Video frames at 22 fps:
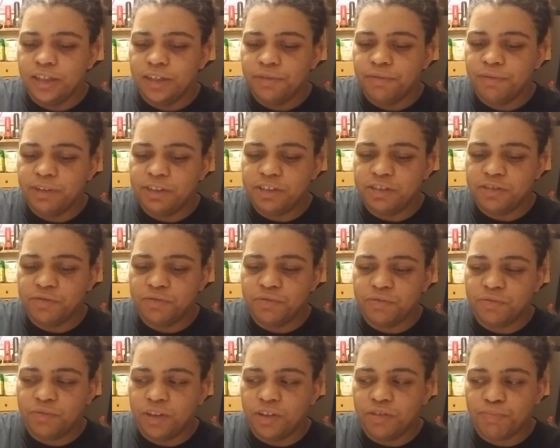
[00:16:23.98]
Which
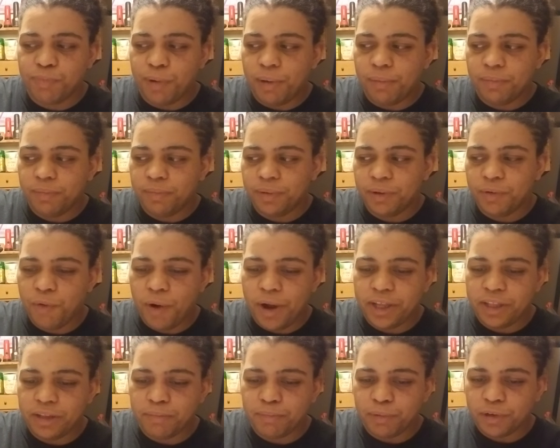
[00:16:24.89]
is probably
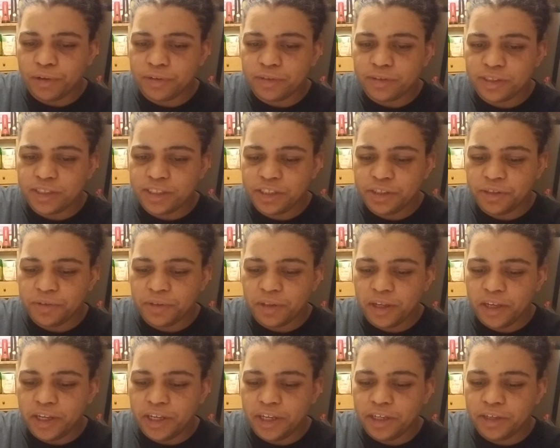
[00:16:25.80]
why the burden's so
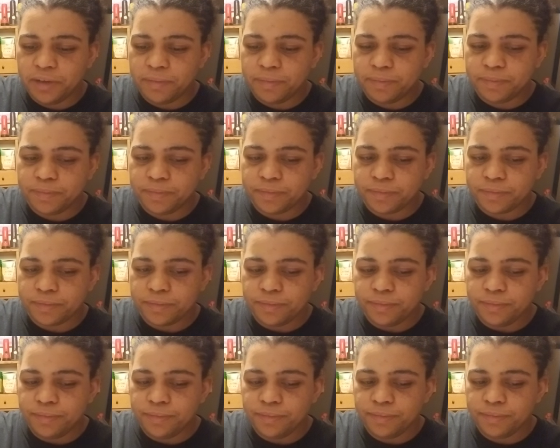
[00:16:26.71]
like
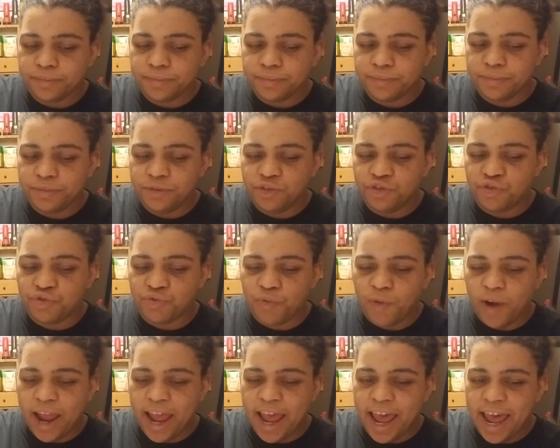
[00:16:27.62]

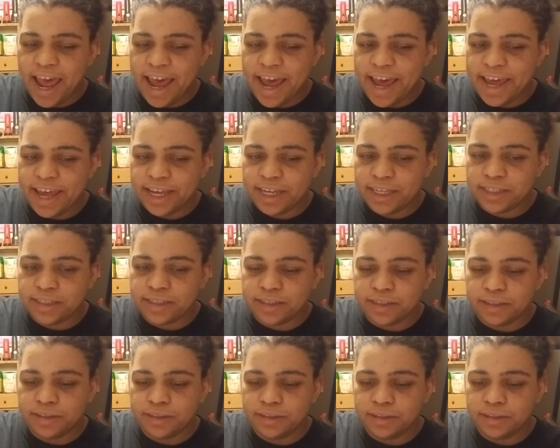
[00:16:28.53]
dragged.